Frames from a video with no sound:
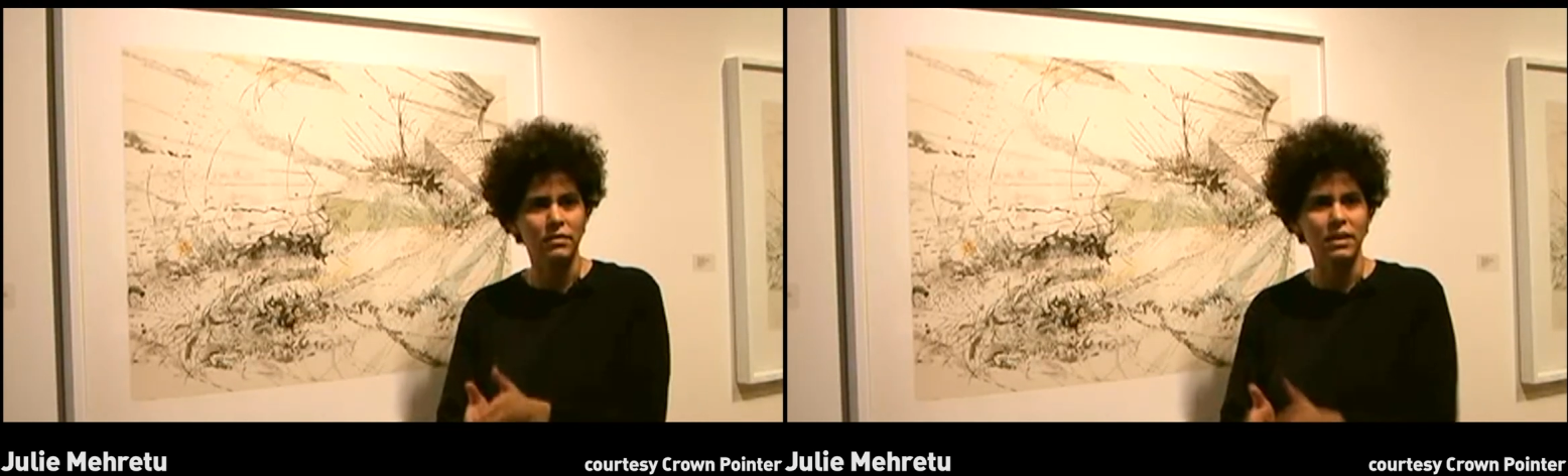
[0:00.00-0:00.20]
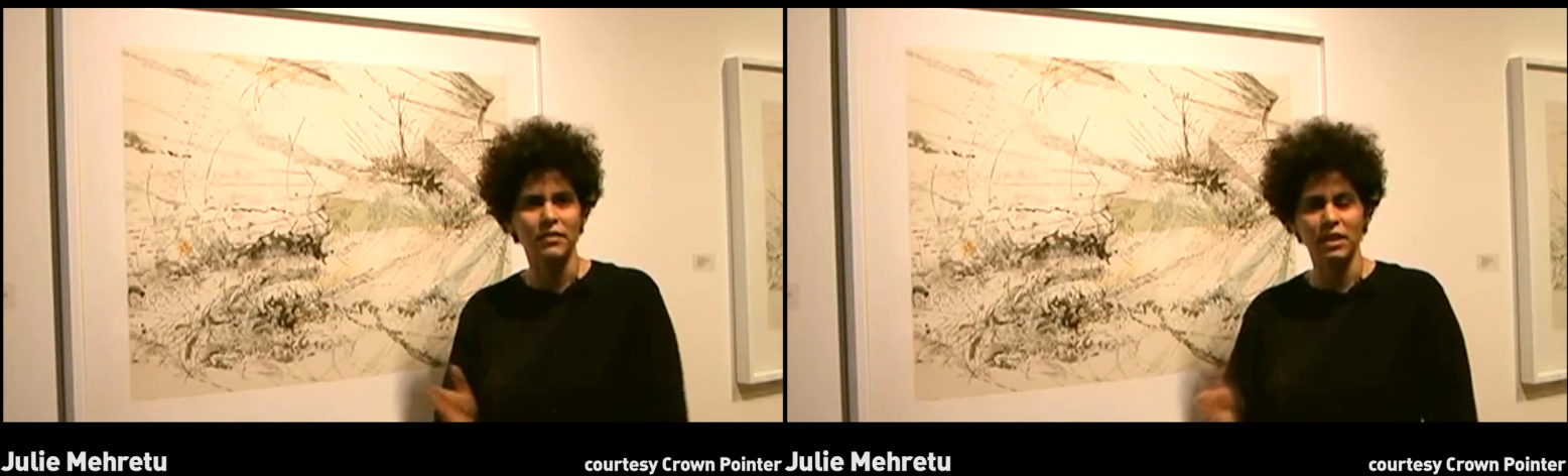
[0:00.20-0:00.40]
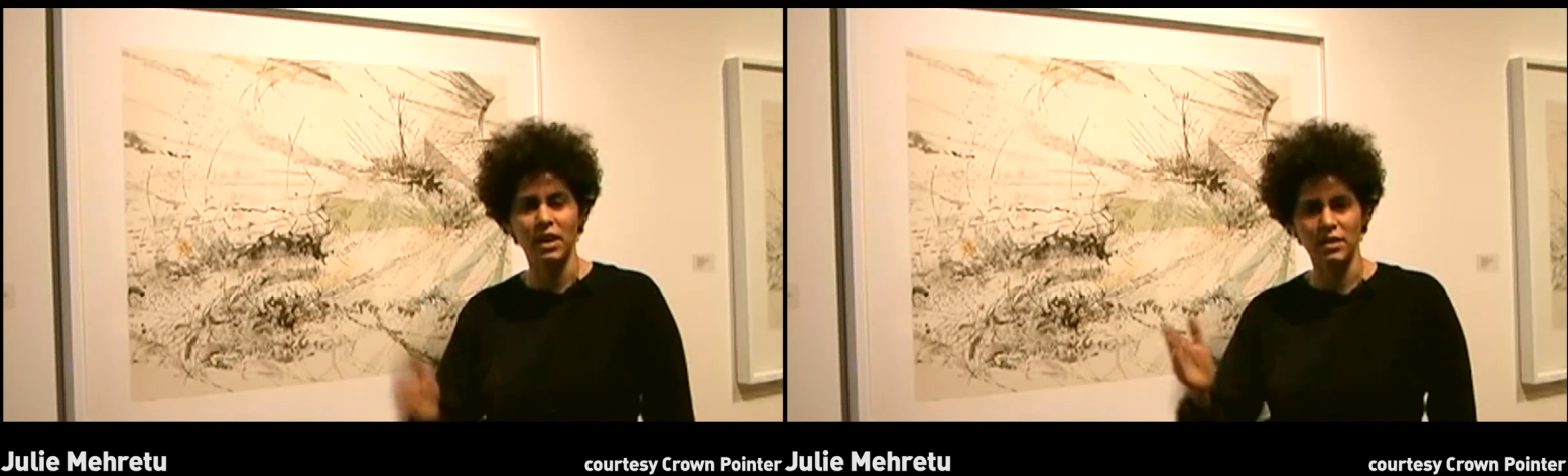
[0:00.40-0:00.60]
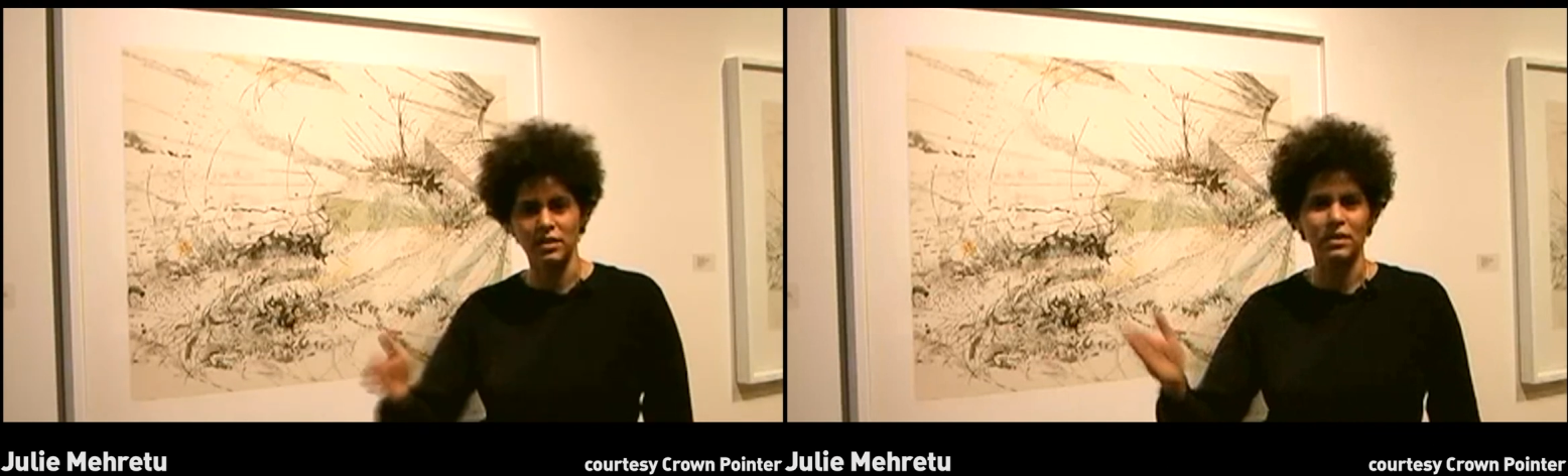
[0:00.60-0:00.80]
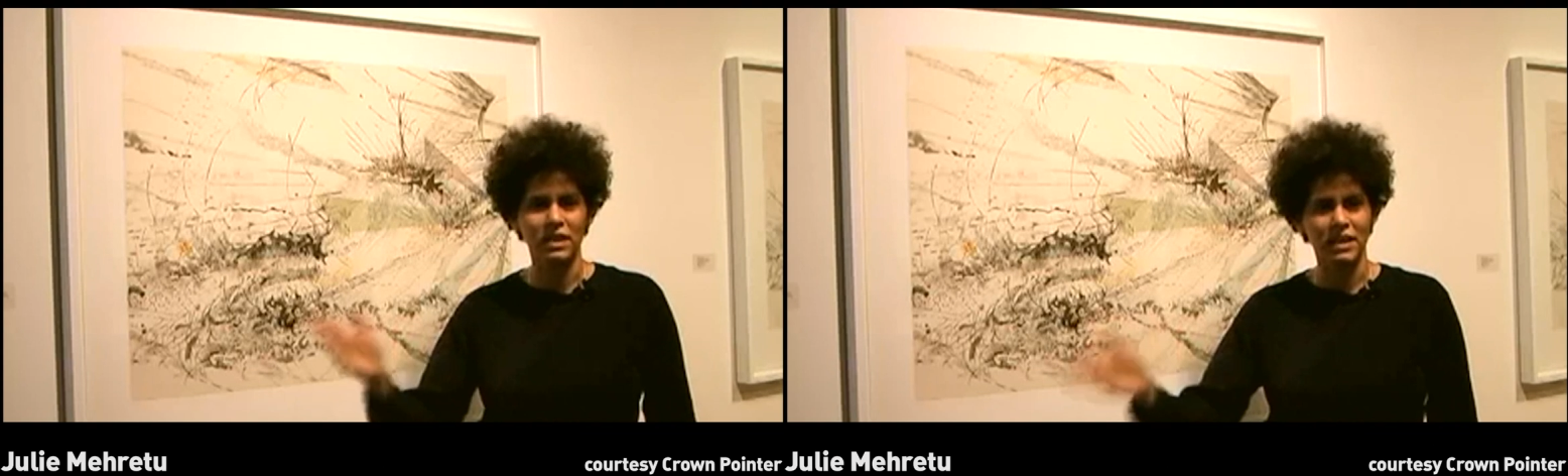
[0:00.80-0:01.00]
every
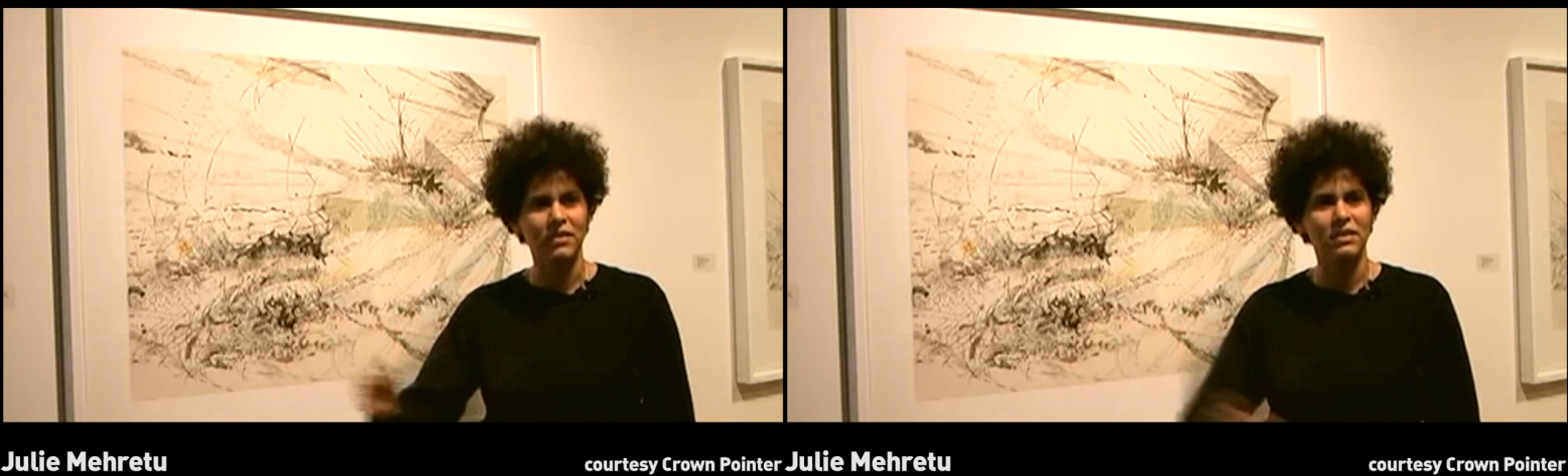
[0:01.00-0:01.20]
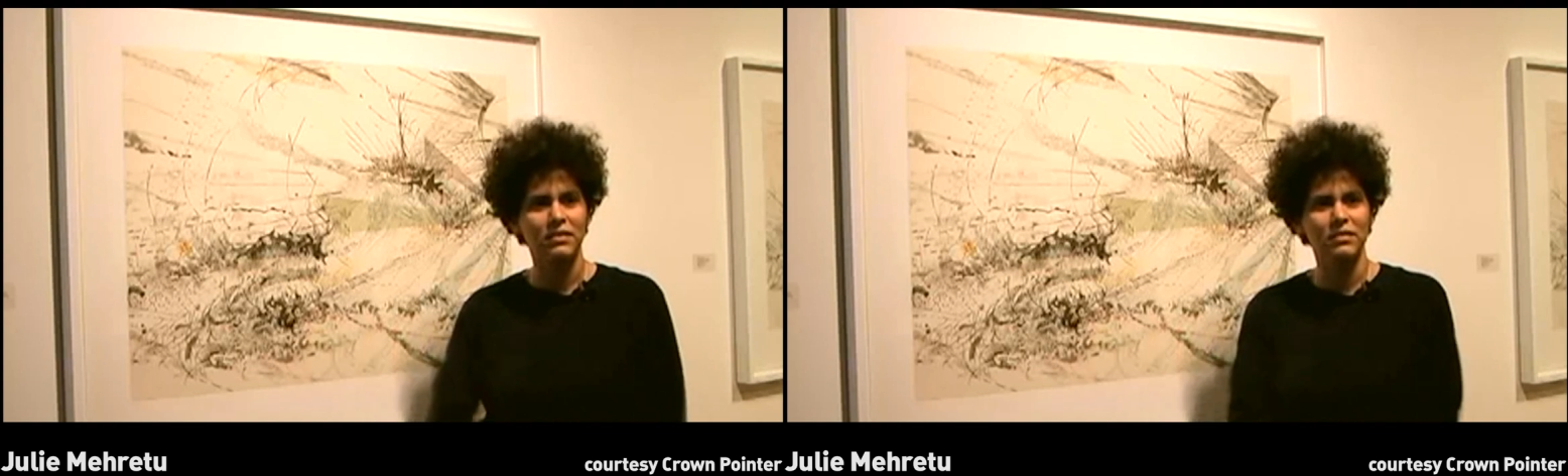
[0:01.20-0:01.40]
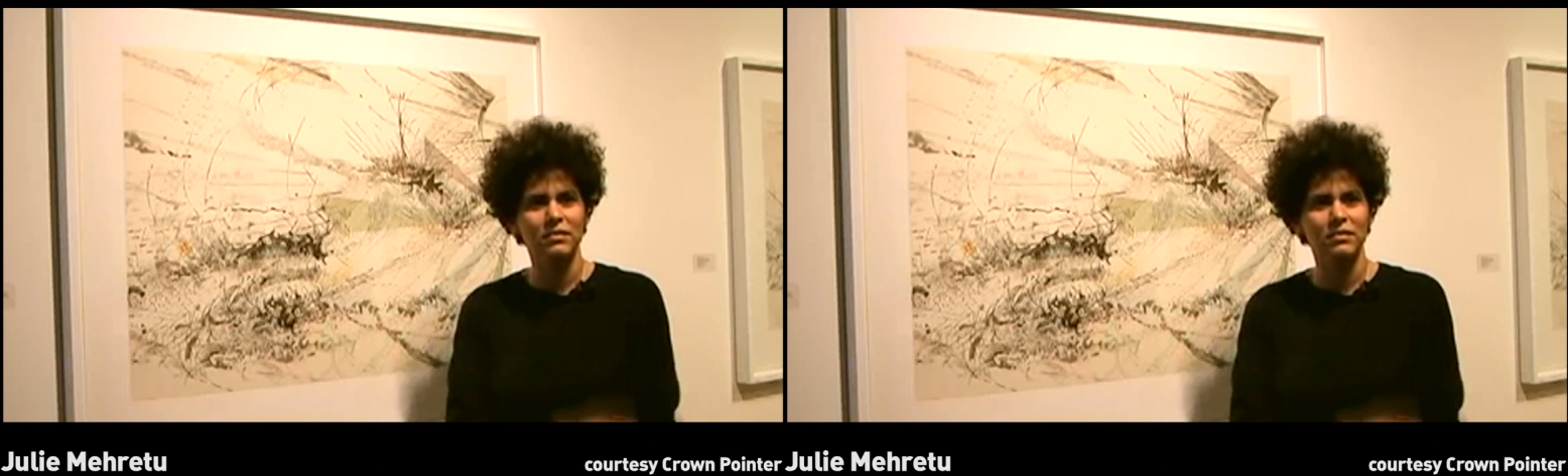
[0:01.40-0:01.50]
color and every